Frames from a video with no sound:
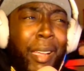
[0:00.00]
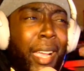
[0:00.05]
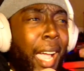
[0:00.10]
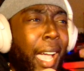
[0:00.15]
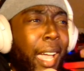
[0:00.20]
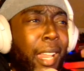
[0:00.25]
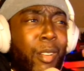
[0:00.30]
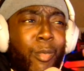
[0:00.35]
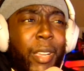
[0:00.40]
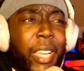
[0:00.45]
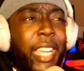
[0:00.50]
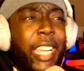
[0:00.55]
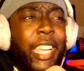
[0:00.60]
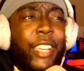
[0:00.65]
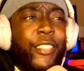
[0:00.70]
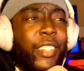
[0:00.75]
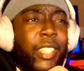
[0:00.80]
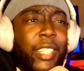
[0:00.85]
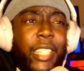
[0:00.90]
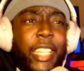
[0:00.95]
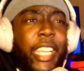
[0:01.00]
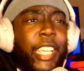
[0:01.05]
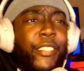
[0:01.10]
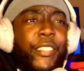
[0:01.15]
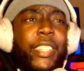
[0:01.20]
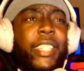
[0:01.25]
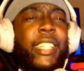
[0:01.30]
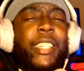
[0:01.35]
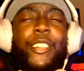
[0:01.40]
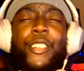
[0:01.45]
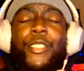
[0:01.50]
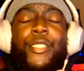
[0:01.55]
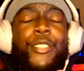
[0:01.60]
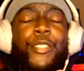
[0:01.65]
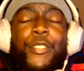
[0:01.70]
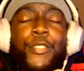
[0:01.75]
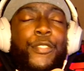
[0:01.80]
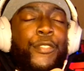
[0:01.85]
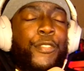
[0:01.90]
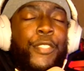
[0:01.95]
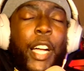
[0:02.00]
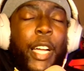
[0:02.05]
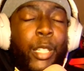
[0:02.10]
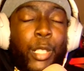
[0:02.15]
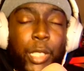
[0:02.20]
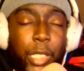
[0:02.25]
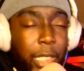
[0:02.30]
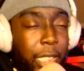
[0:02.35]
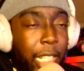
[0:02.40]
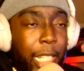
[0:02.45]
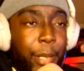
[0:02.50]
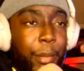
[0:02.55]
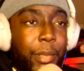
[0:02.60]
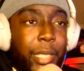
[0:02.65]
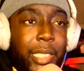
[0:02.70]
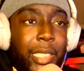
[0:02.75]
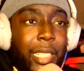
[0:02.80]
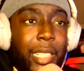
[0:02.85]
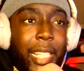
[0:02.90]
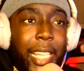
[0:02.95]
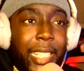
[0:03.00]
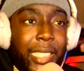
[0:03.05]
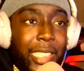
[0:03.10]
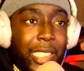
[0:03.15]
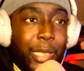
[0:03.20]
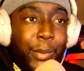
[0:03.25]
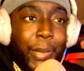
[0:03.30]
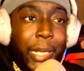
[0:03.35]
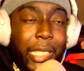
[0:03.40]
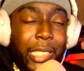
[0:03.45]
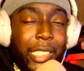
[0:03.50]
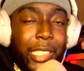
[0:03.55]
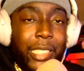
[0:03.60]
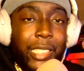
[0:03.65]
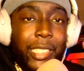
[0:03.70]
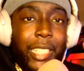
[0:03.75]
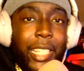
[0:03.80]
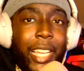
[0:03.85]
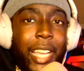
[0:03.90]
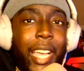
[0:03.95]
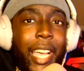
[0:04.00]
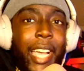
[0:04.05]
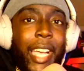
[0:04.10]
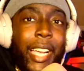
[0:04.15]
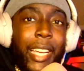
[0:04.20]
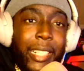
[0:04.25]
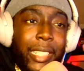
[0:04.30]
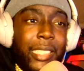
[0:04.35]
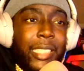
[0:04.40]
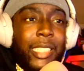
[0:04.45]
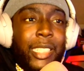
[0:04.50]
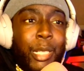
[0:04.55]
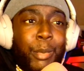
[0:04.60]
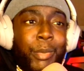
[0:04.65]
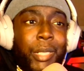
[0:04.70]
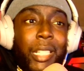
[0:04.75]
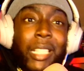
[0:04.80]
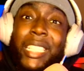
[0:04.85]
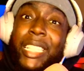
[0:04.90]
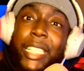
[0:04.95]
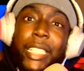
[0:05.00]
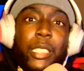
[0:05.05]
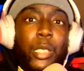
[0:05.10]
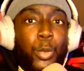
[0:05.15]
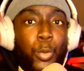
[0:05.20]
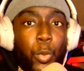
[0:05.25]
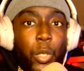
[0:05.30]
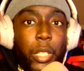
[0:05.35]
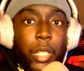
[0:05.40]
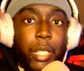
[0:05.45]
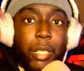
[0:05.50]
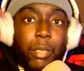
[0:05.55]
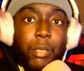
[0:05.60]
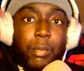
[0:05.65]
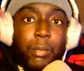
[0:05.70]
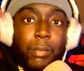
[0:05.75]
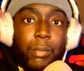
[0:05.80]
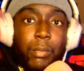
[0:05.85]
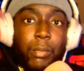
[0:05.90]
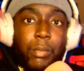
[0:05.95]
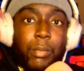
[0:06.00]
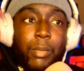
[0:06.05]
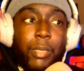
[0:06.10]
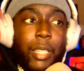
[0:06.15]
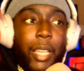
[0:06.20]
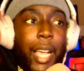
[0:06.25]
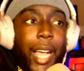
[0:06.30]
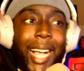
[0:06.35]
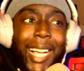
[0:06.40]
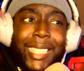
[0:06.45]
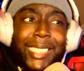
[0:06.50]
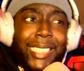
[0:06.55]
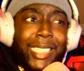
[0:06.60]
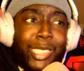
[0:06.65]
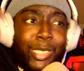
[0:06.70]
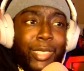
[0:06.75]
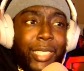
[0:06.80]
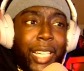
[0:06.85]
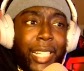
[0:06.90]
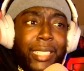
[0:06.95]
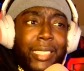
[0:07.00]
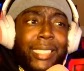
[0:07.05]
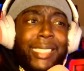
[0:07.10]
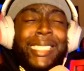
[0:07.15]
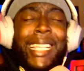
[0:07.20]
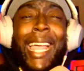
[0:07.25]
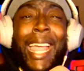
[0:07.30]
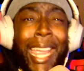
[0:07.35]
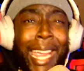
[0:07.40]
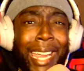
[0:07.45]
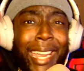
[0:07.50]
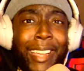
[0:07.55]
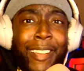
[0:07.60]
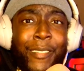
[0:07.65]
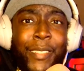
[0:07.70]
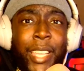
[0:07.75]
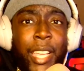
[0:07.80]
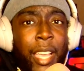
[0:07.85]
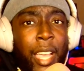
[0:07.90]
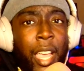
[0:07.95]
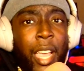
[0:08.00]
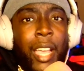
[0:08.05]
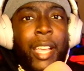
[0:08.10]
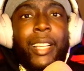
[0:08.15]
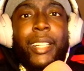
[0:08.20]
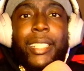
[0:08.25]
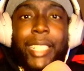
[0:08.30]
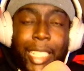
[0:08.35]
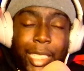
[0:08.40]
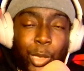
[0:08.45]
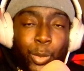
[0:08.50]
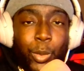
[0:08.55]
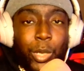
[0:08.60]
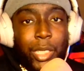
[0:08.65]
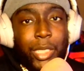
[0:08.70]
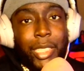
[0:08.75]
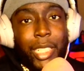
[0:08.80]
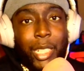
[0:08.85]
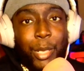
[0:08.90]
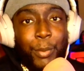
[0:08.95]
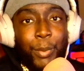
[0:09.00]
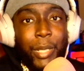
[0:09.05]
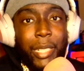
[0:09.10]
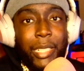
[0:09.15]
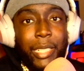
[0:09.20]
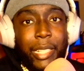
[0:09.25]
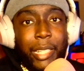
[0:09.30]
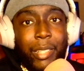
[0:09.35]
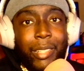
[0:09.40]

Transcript: I don't even even if Final Shape is the last expansion and it's coming out. Guess what? I still got this. And guess what else I can play now?